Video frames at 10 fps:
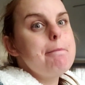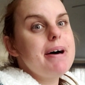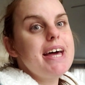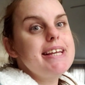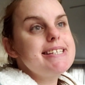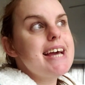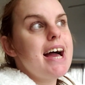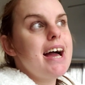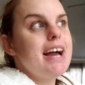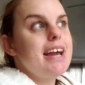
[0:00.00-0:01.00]
but
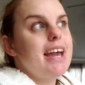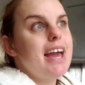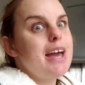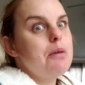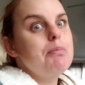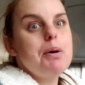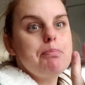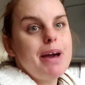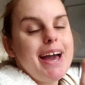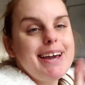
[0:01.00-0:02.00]
I am
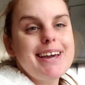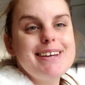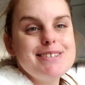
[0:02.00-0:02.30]
back